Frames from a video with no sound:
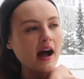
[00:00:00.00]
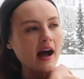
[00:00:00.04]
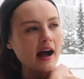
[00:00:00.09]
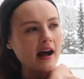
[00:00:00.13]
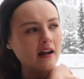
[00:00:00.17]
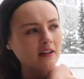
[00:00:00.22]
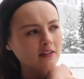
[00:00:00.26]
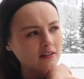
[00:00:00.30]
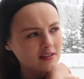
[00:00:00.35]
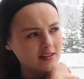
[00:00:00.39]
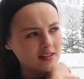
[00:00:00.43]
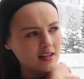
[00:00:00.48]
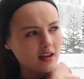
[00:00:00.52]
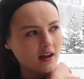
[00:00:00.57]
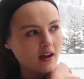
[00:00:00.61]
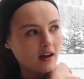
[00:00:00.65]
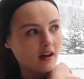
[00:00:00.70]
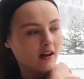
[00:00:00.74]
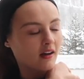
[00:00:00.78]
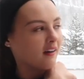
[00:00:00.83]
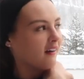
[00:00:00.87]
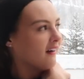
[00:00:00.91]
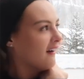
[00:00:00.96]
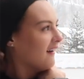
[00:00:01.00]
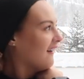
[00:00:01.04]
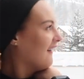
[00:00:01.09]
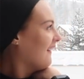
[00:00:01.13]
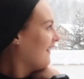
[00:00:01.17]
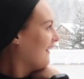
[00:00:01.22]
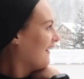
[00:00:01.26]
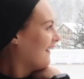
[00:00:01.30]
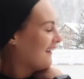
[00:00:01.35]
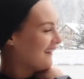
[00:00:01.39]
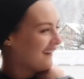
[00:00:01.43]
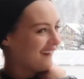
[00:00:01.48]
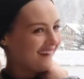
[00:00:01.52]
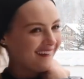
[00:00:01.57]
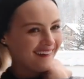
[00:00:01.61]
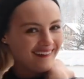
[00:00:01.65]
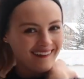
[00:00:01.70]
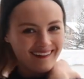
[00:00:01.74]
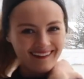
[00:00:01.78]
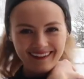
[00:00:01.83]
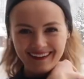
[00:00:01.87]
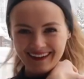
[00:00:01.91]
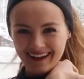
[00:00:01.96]
Alta
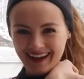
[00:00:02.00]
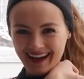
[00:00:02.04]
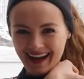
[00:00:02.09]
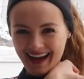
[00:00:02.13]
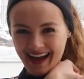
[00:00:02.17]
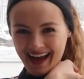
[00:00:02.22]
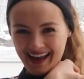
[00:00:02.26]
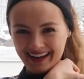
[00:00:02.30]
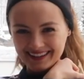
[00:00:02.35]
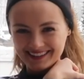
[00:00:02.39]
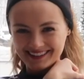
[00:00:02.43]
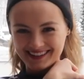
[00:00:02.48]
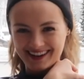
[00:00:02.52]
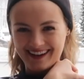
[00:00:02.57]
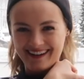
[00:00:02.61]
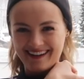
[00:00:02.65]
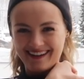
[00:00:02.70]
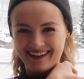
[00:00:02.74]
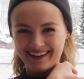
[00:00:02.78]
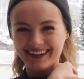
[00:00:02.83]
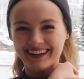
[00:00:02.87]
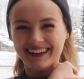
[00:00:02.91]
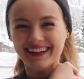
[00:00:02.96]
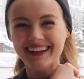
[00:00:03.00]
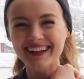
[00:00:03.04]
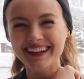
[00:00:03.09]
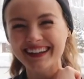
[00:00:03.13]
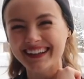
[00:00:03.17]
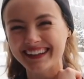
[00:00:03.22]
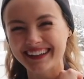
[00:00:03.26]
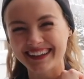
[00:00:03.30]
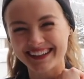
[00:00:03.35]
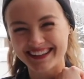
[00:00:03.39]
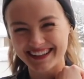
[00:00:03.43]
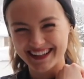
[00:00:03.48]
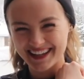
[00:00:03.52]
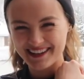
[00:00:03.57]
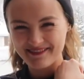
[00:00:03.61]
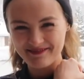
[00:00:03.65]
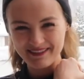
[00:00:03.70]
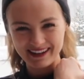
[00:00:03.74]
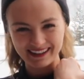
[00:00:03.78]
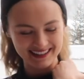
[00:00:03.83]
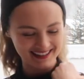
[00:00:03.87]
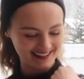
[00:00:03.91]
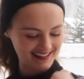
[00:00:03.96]
HR. So it
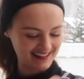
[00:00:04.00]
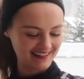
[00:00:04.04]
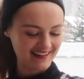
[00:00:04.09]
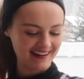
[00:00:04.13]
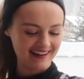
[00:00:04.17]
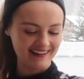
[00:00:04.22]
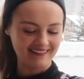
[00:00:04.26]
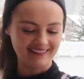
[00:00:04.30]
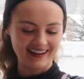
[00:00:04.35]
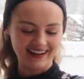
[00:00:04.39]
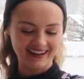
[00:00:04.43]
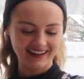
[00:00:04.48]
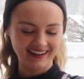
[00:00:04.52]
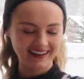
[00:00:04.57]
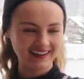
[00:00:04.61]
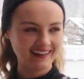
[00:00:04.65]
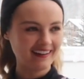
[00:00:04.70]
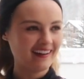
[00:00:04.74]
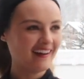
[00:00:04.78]
measures your heart rate.